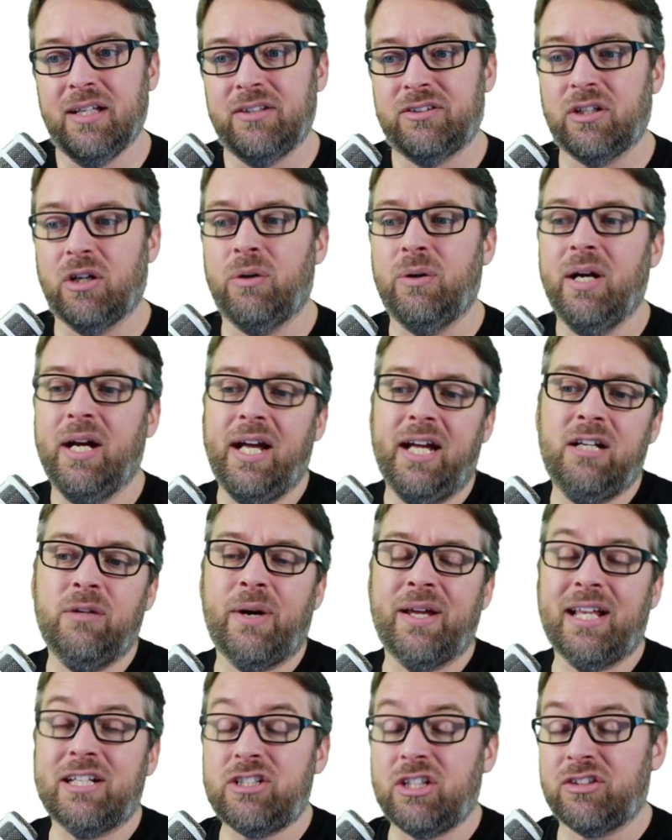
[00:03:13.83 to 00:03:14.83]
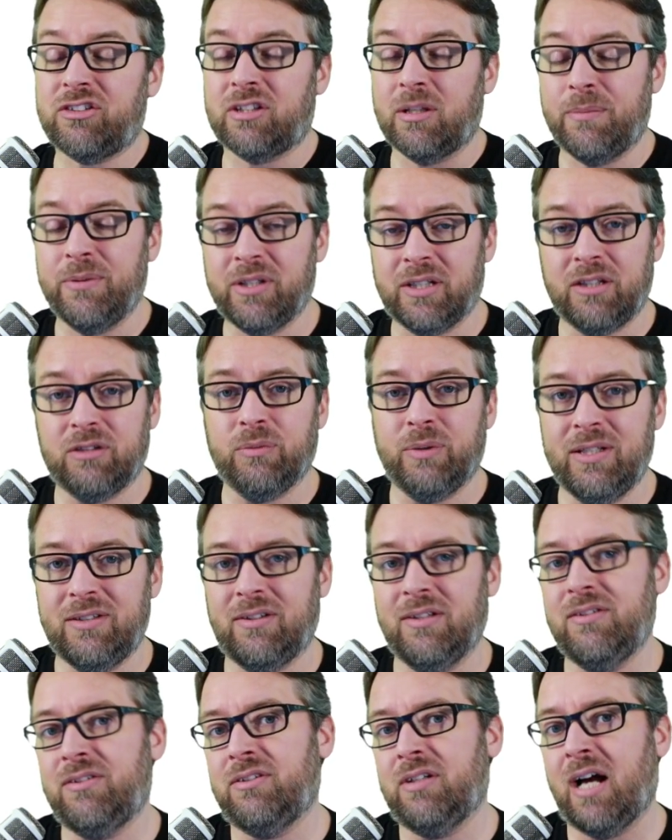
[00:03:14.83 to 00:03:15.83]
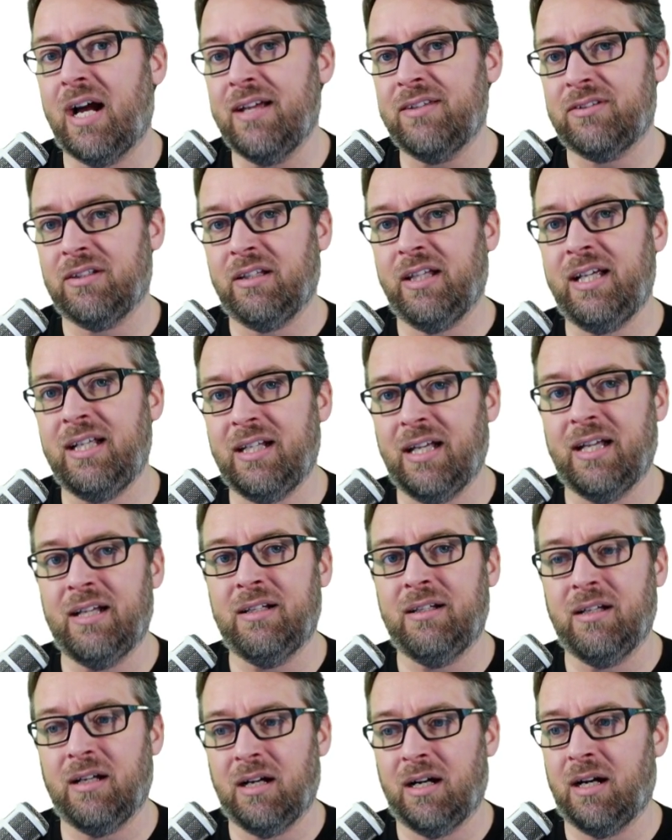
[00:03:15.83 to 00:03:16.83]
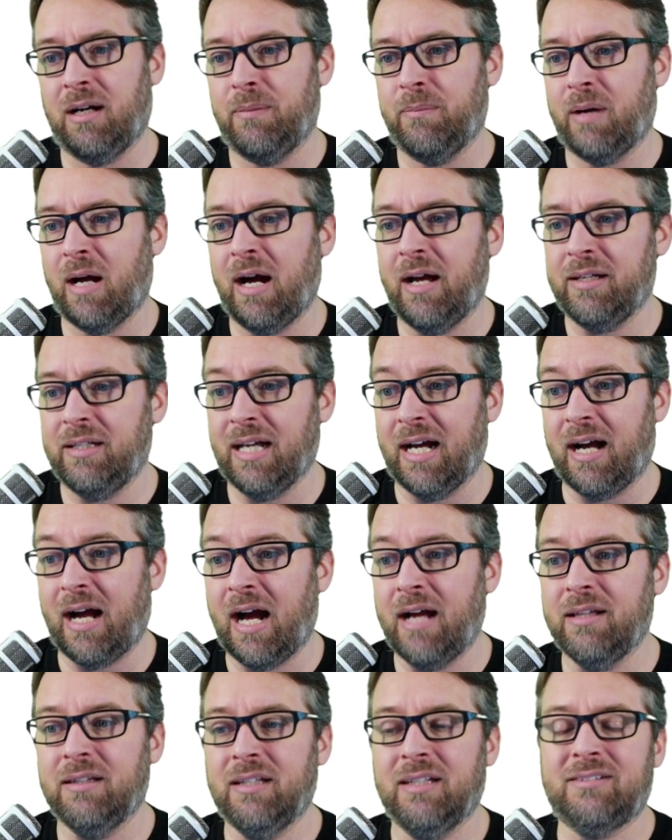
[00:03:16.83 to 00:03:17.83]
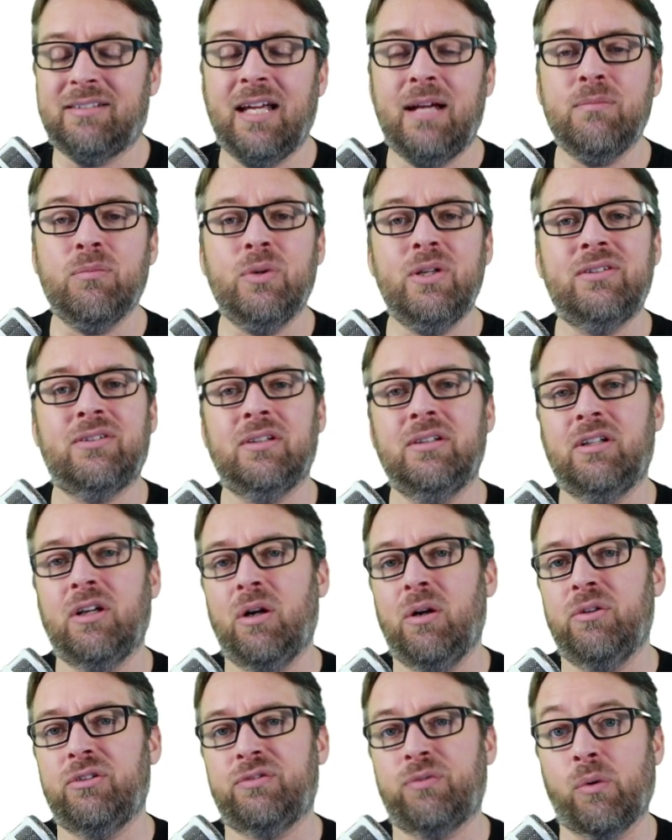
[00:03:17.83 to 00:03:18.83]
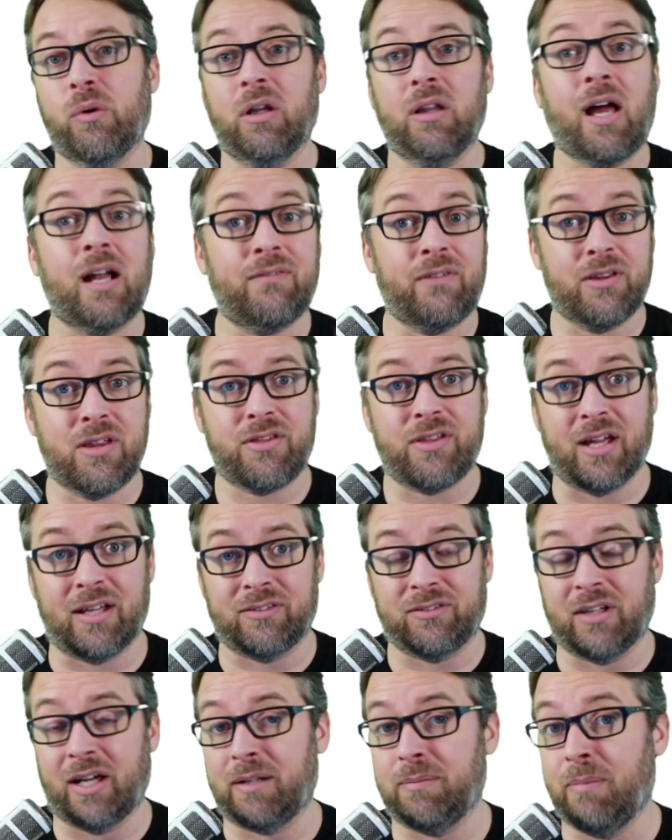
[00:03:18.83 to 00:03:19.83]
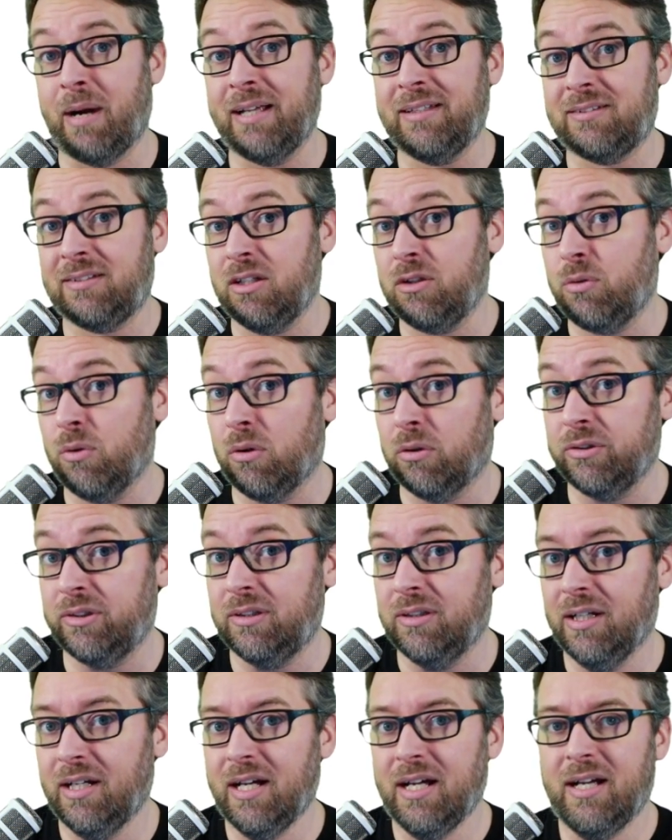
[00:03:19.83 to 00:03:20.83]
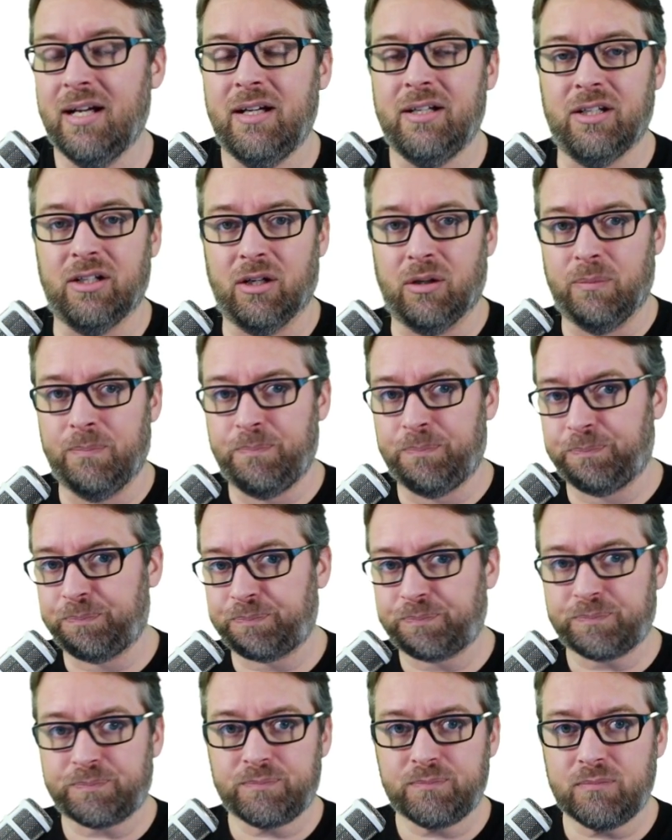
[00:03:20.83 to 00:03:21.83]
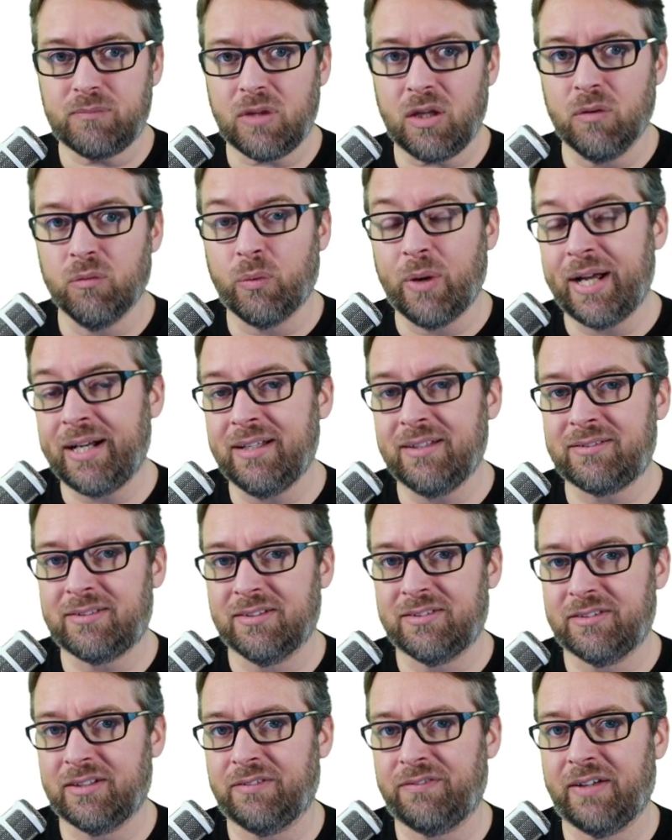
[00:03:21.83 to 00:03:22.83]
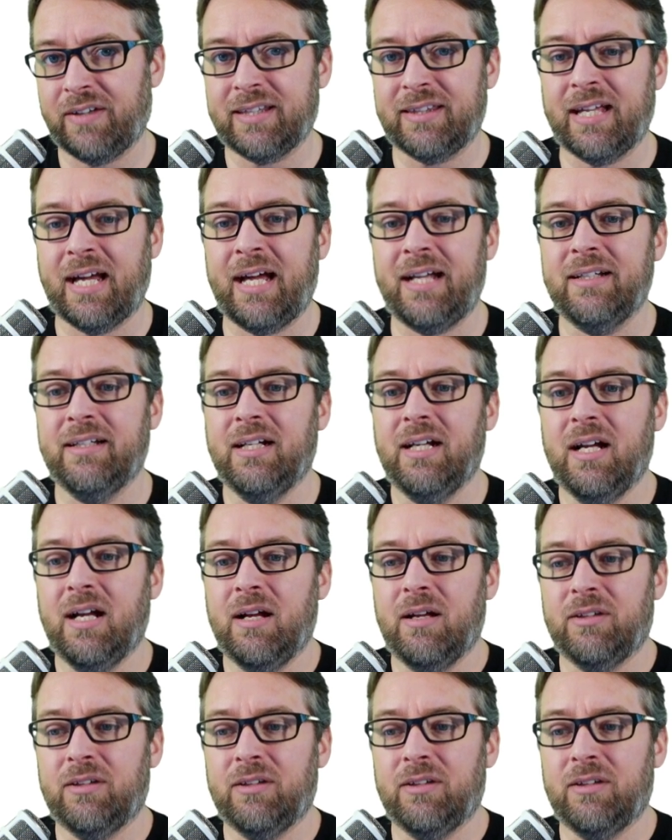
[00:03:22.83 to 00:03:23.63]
So anyway, that's just some of the good reasons to isolate. And um, I, yeah, I, the same reason goes for a lot of other things like MySQL, you know, Redis, stuff like that.